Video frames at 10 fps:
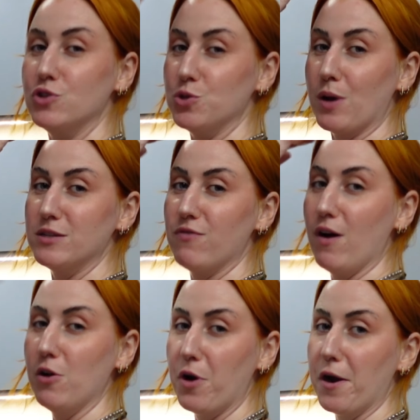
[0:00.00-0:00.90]
Do you guys
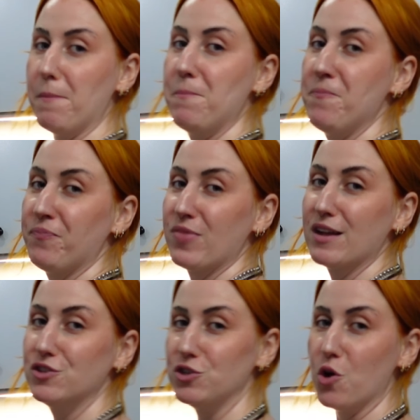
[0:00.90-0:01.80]
follow her?
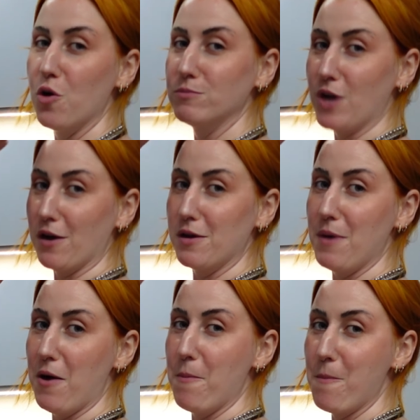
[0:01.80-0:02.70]
Do you know who I'm talking
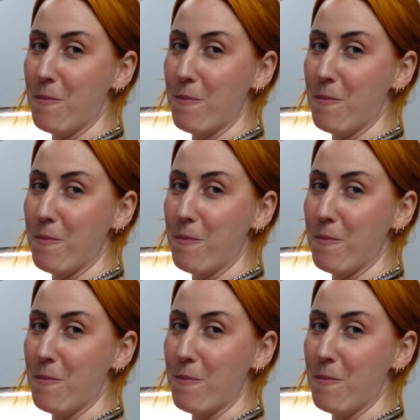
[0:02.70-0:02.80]
about?